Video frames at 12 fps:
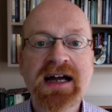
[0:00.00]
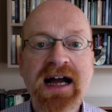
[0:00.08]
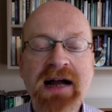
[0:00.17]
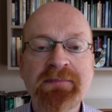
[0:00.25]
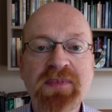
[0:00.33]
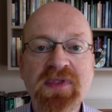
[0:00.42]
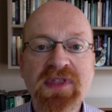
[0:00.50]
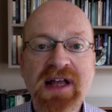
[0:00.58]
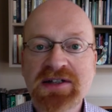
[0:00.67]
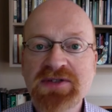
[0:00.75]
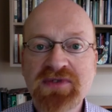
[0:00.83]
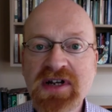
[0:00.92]
Um,
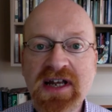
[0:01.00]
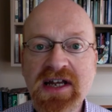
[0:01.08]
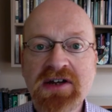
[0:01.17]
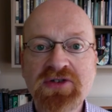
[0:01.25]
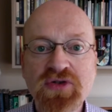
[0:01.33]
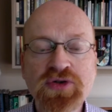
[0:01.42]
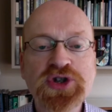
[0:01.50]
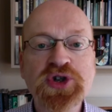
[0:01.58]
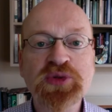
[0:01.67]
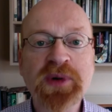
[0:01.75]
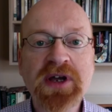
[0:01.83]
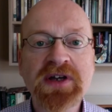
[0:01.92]
that's really
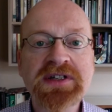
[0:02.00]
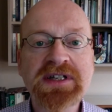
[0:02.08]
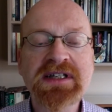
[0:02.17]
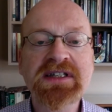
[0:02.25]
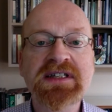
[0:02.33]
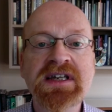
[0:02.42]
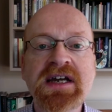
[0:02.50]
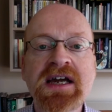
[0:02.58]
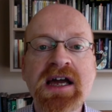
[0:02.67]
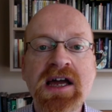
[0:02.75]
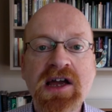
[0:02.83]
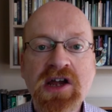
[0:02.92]
crucial because it's
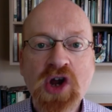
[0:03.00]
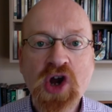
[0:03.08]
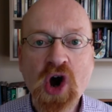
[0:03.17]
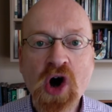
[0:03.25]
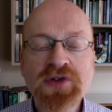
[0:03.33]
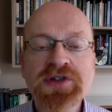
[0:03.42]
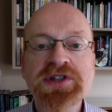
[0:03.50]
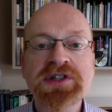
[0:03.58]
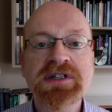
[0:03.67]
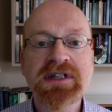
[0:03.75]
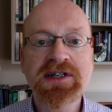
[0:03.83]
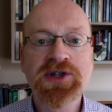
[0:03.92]

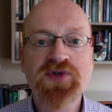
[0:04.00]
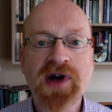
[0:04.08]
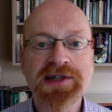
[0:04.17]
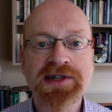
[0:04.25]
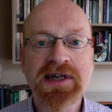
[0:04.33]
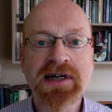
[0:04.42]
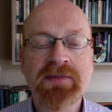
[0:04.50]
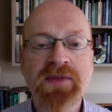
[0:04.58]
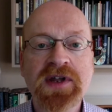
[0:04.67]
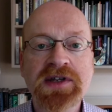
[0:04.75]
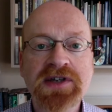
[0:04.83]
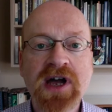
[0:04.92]
constantly stressing
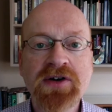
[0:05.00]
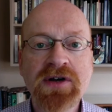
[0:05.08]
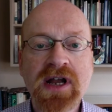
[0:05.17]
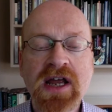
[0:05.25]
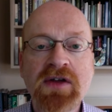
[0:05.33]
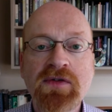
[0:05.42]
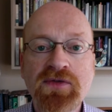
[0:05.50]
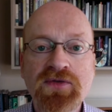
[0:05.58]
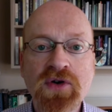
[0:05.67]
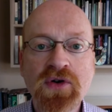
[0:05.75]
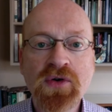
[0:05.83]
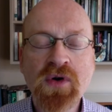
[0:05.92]
that it's only
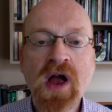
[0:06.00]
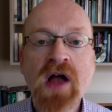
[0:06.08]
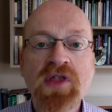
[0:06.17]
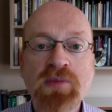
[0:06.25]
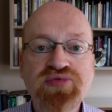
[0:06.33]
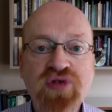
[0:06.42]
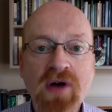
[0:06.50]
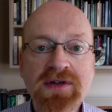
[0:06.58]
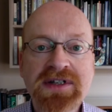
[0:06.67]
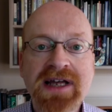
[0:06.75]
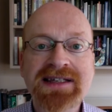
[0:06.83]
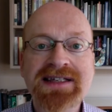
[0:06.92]
through the
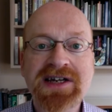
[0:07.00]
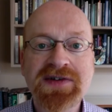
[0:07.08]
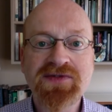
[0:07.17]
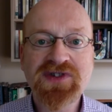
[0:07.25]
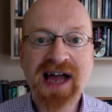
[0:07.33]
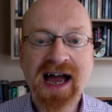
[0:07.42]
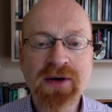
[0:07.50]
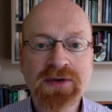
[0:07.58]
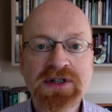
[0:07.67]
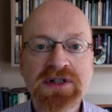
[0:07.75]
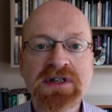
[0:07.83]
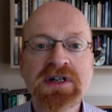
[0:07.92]
process of
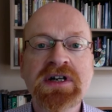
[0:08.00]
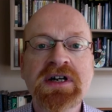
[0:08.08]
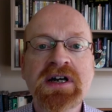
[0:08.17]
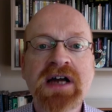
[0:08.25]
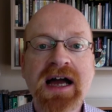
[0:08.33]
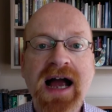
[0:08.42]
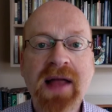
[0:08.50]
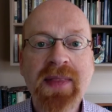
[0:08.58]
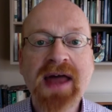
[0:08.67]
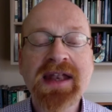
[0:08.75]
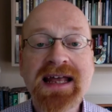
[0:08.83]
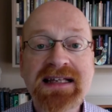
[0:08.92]
doubt and
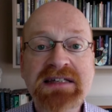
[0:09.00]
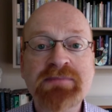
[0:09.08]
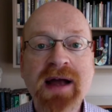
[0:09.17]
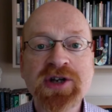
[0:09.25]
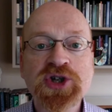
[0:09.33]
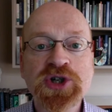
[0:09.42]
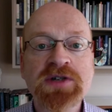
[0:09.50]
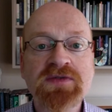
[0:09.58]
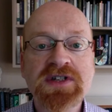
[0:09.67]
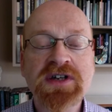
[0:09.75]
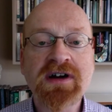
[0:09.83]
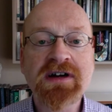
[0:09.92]
then expansion of
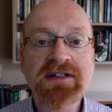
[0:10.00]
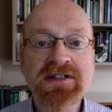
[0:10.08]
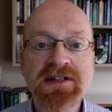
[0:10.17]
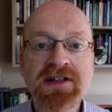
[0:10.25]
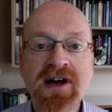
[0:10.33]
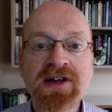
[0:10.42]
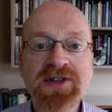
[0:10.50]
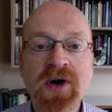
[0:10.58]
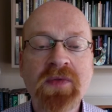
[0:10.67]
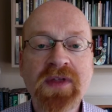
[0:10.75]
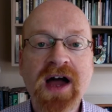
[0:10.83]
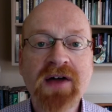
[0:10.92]
sight that lies
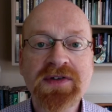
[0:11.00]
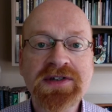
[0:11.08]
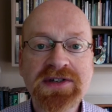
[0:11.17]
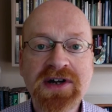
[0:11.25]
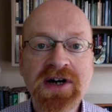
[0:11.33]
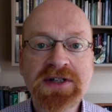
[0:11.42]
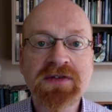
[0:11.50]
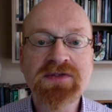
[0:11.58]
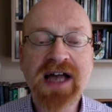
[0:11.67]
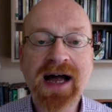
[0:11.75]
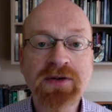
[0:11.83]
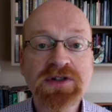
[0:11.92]
on the other side of
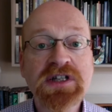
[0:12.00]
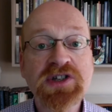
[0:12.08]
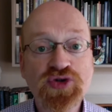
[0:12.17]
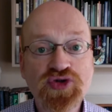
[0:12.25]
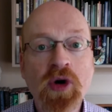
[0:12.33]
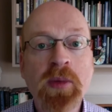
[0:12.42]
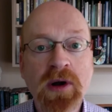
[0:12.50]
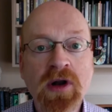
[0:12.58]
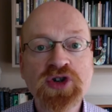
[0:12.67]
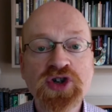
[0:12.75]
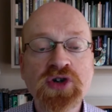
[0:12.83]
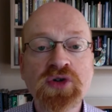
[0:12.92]
doubt, this
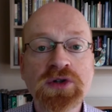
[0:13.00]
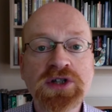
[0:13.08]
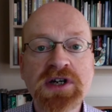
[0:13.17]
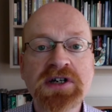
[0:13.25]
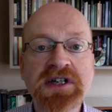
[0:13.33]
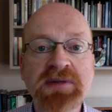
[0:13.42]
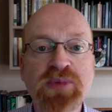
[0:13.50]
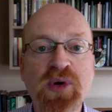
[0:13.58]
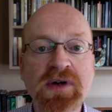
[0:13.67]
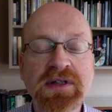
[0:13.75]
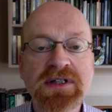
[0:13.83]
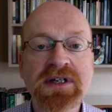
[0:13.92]
tropological turning
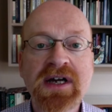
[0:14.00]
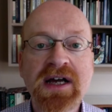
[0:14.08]
point,